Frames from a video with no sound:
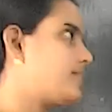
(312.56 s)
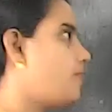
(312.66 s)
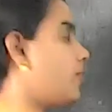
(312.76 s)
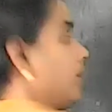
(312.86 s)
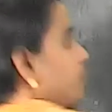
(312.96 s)
of
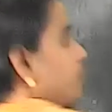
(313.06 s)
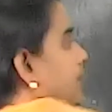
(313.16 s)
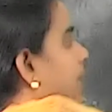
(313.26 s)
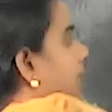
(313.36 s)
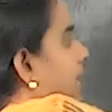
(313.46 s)
all,
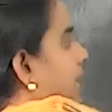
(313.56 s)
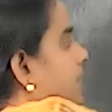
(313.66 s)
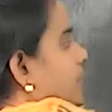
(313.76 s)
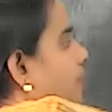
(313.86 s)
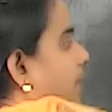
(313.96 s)

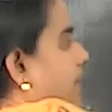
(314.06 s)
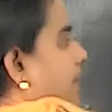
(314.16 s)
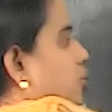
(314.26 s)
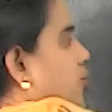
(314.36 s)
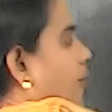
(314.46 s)

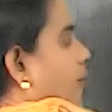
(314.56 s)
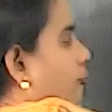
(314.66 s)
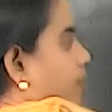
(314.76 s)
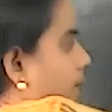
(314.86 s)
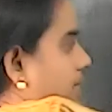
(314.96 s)
classification of
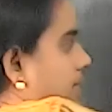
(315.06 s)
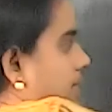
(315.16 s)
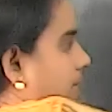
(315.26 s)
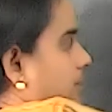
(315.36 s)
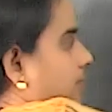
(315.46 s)

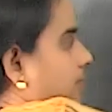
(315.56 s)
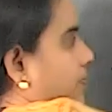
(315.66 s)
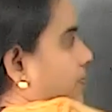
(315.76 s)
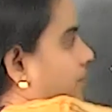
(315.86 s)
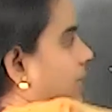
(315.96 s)
plastic.
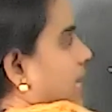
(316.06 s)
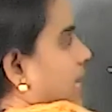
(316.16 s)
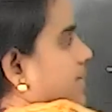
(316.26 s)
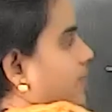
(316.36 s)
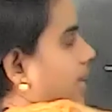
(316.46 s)

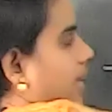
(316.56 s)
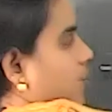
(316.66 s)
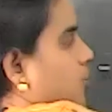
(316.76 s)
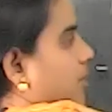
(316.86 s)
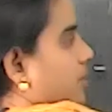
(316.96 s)

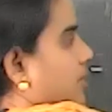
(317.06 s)
Classification.